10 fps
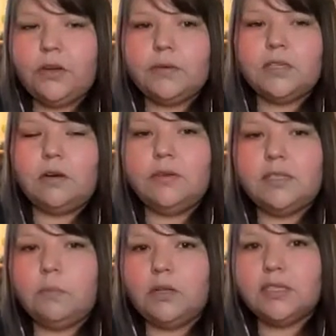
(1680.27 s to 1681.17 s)
There was always
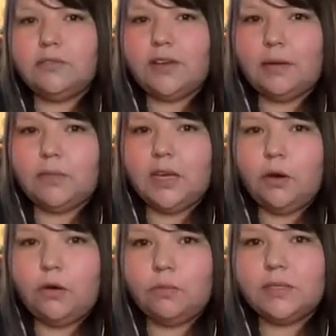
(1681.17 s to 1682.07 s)
multifamily
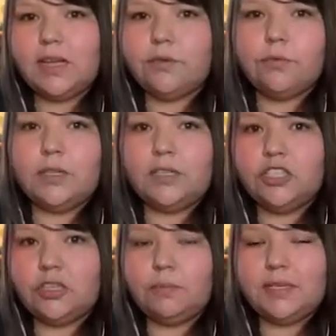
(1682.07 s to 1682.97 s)
homes that really
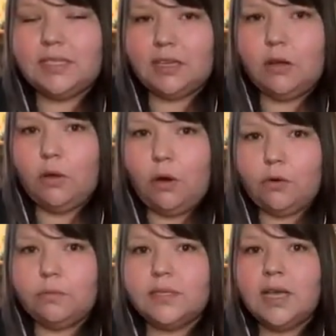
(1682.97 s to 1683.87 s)
should be single
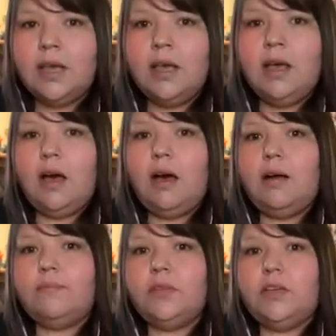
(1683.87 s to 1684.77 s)
homes.
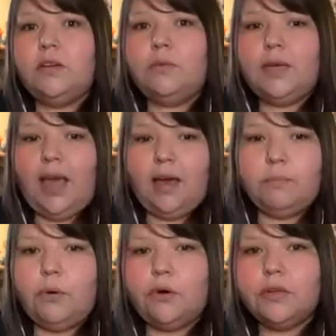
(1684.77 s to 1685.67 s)
Um, you know, we had
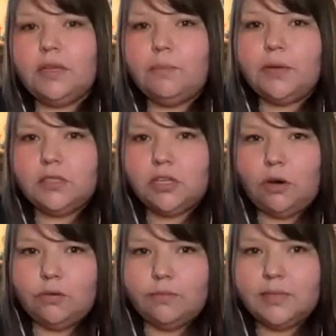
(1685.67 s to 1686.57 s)
poorly built
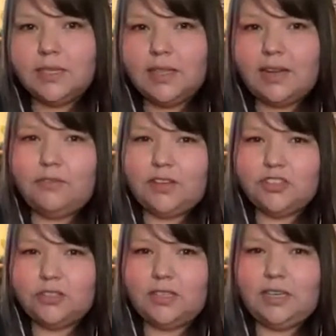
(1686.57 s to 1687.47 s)
homes that
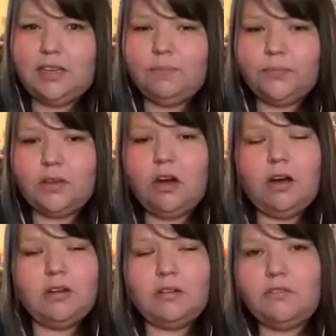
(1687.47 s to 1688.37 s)
eventually
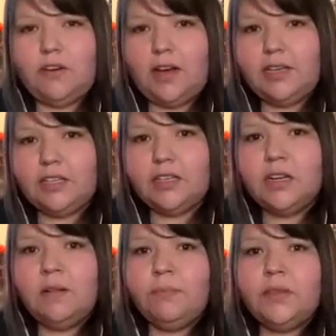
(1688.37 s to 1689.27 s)
caught on fire.
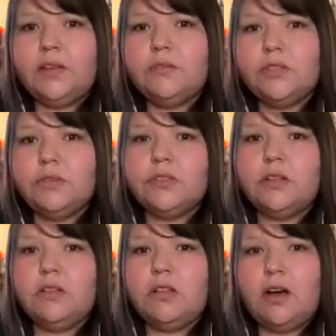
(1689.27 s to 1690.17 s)
You know, so there's a
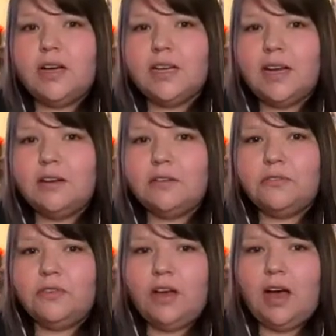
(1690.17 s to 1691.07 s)
lot of,
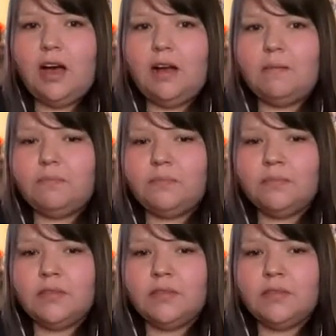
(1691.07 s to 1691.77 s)
um,